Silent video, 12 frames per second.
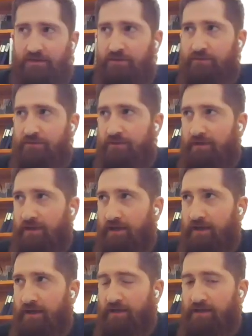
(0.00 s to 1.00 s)
so
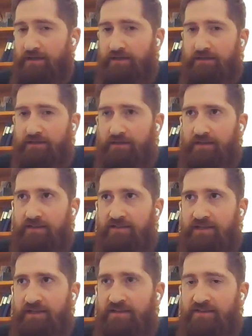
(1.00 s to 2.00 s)
like I
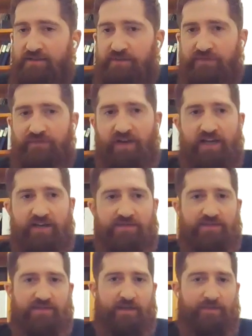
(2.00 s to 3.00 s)
said, it has those 5
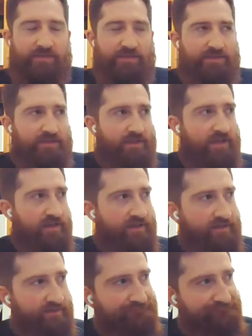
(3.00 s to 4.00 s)
steps.
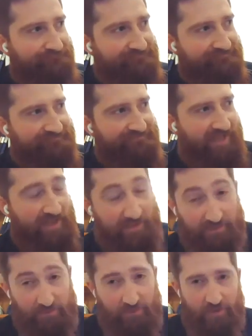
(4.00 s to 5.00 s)
I
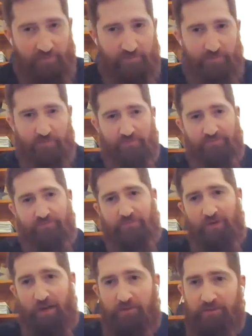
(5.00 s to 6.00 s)
think they're all
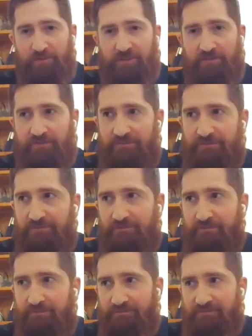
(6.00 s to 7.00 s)
probably,
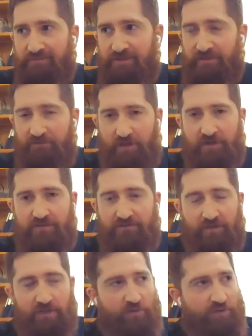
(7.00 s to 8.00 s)
very,
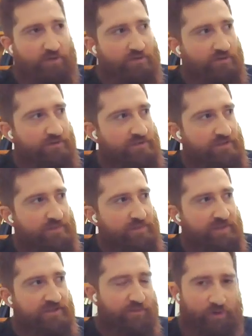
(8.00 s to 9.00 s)
very critical. If you
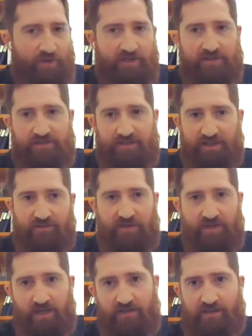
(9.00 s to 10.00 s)
mess one, it's going to have a
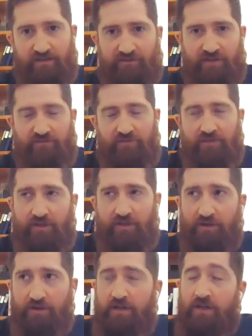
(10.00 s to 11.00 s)
knock-on effect for the
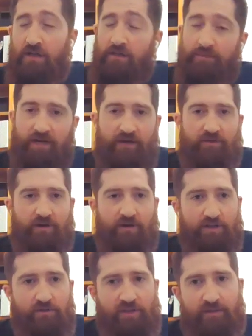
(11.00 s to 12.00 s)
other. But I would
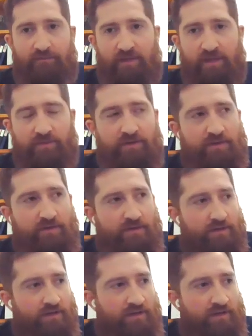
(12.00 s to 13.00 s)
argue that
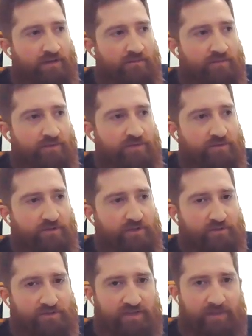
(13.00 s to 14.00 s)
maybe the most
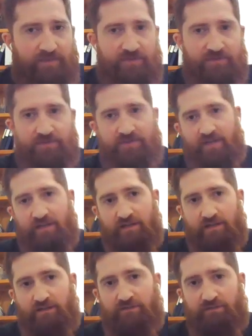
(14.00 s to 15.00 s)
critical step is just that
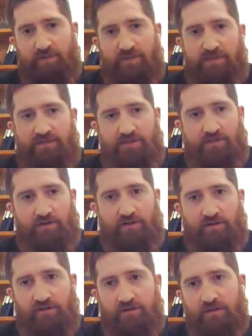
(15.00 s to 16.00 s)
initial
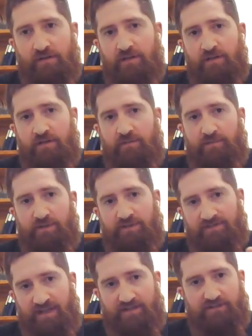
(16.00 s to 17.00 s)
PCR,
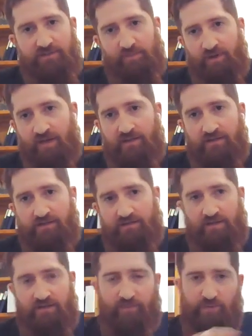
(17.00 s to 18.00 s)
because that's the product
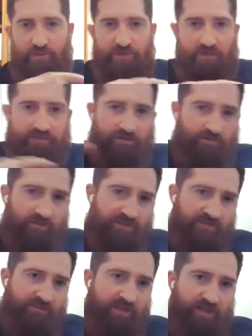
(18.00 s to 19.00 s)
that you're putting into the
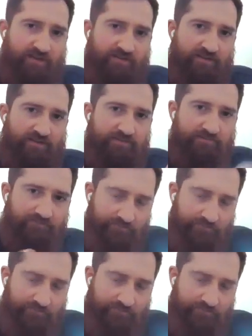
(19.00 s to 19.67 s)
rest of the assay.